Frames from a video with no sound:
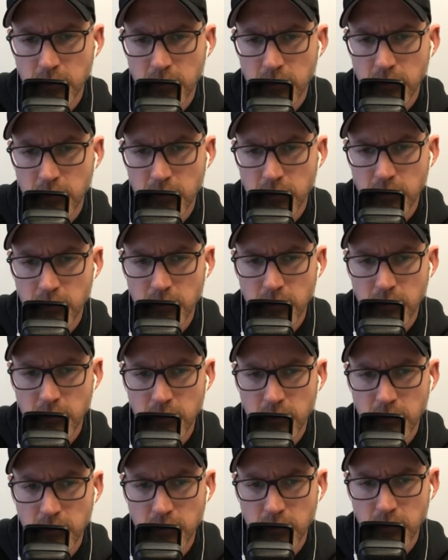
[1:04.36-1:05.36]

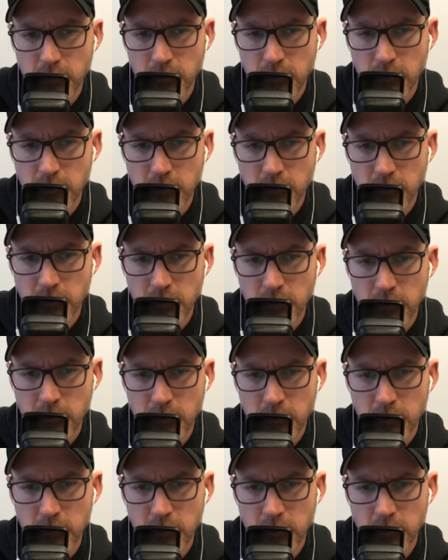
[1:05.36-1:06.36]

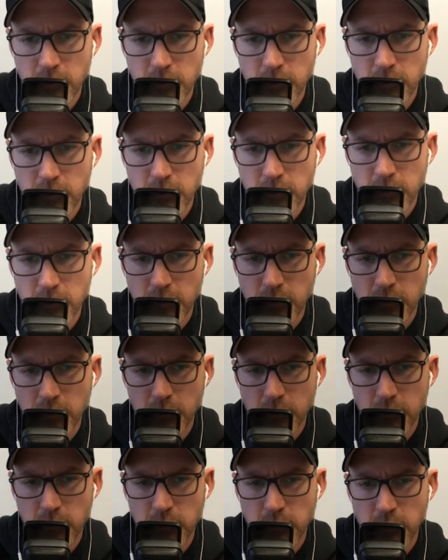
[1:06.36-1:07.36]

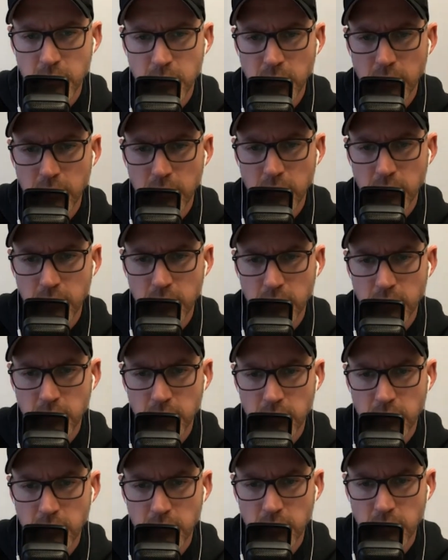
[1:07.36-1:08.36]

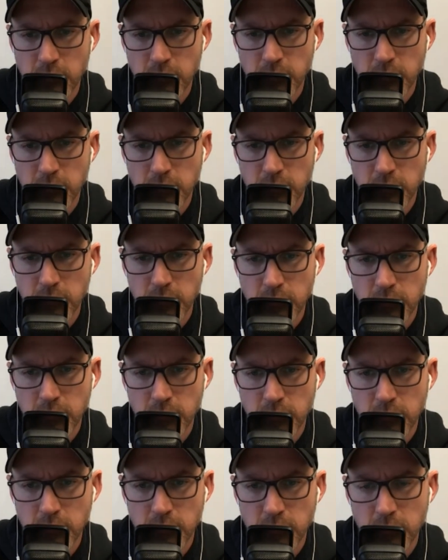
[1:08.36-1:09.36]

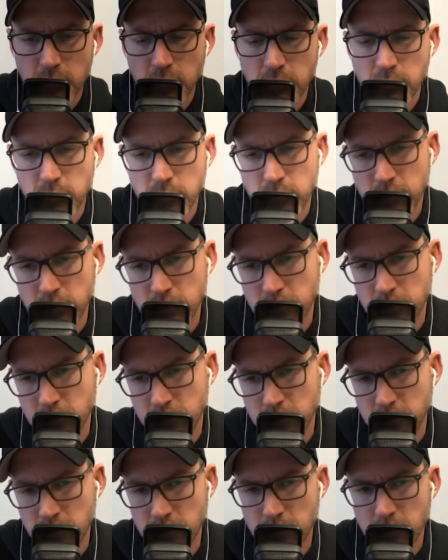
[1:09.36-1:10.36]

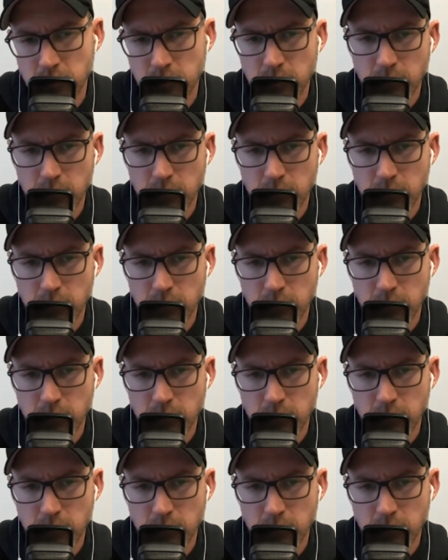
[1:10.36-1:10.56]
(not speaking)